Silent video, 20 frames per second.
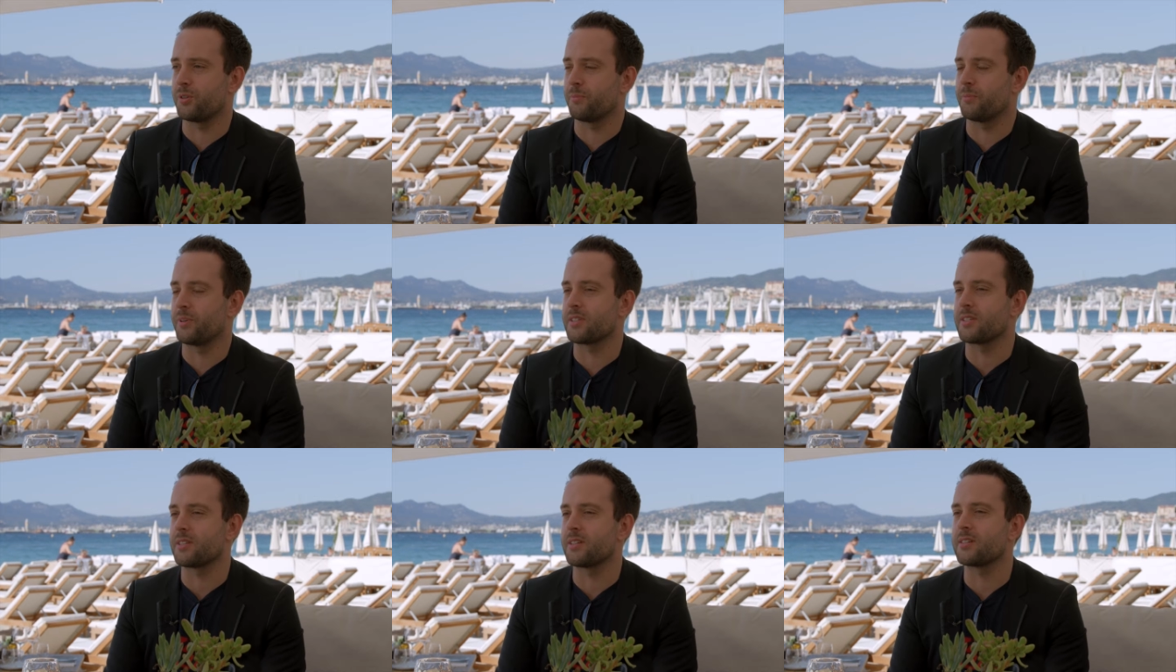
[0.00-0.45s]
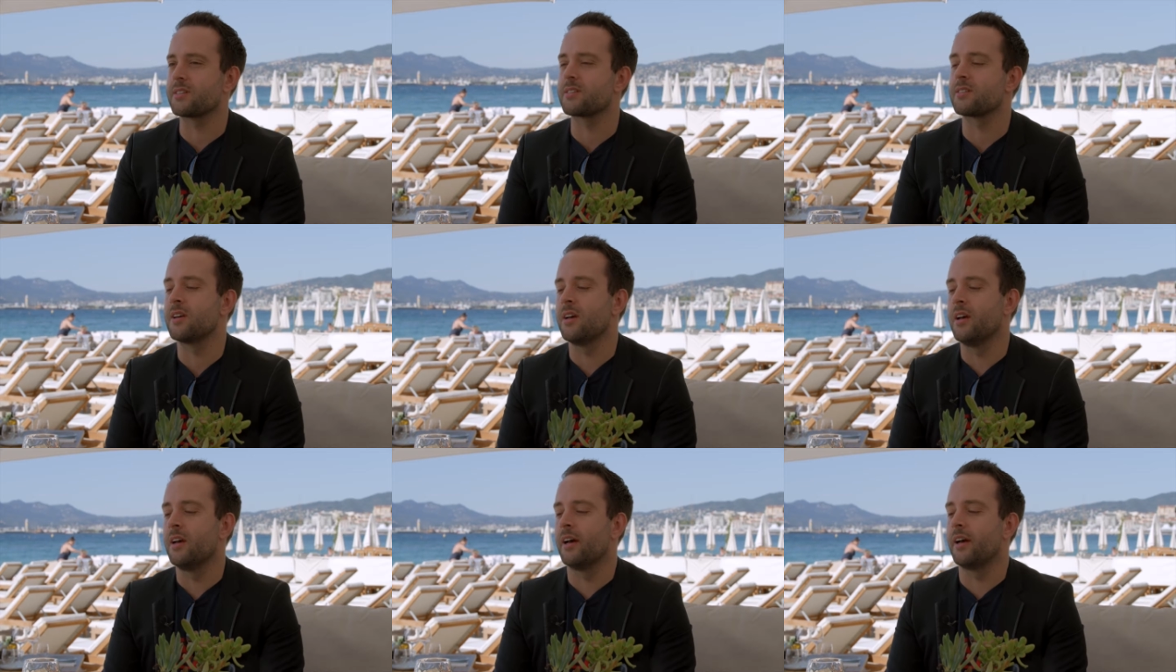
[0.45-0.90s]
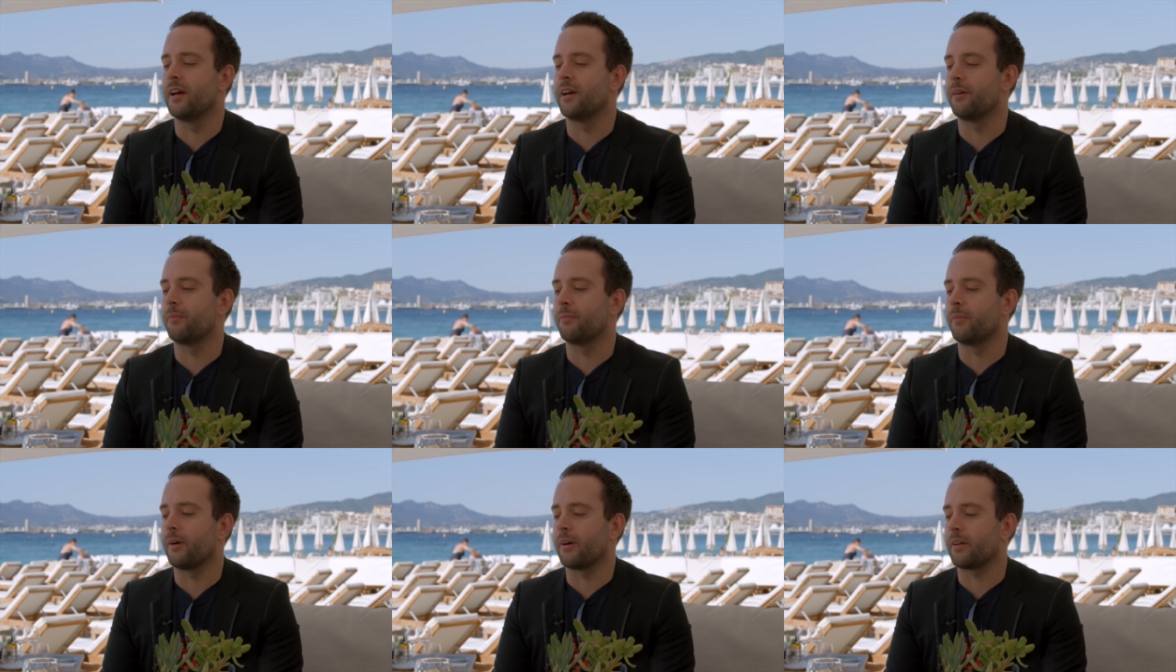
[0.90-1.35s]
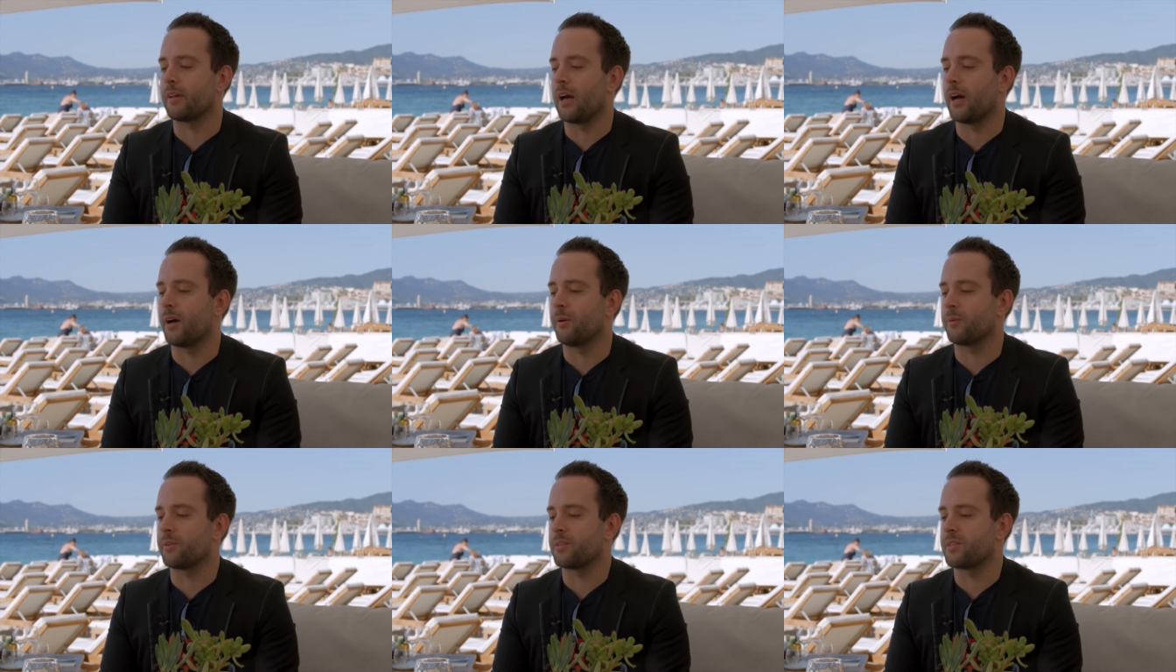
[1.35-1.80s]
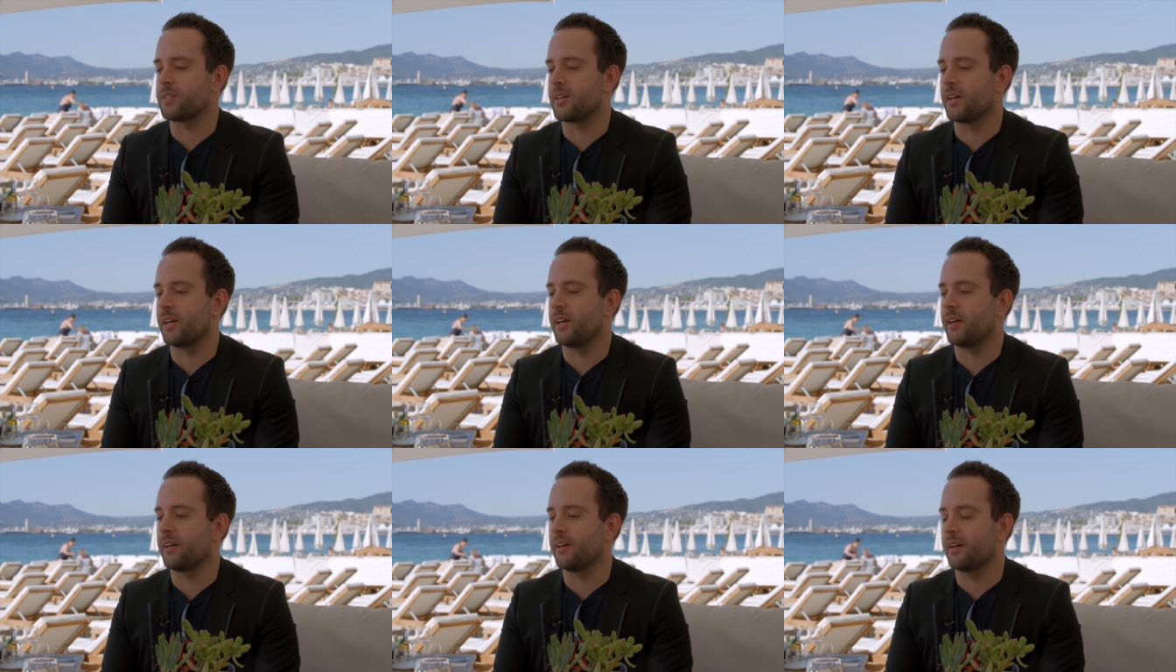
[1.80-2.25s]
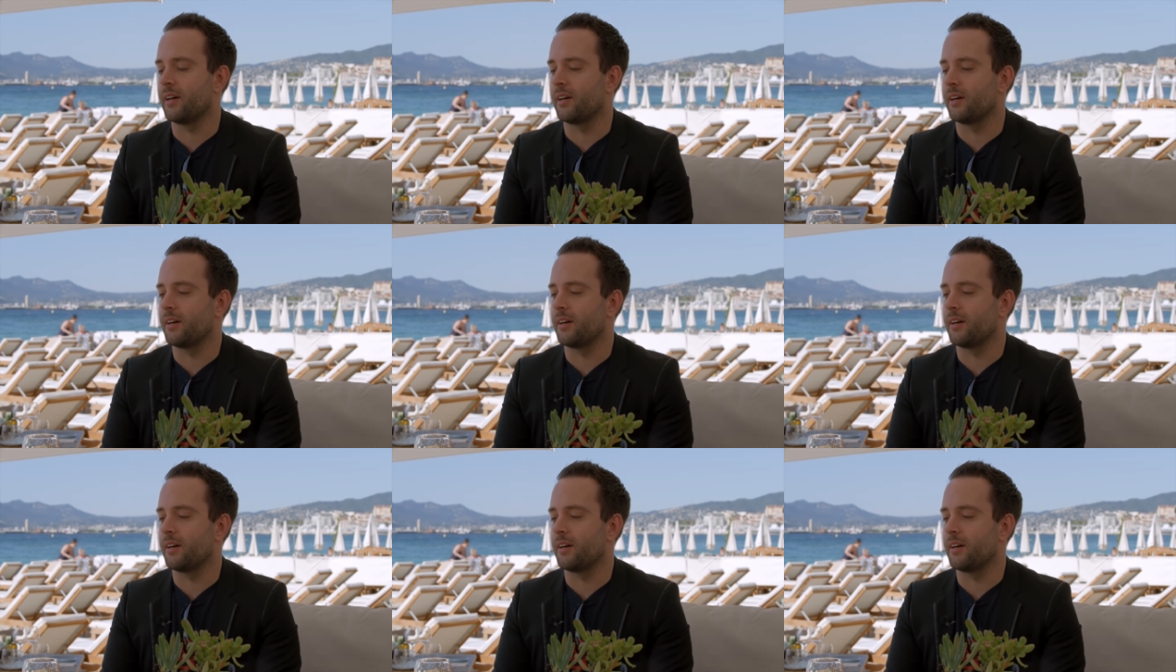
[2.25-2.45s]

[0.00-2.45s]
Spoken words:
business. I would say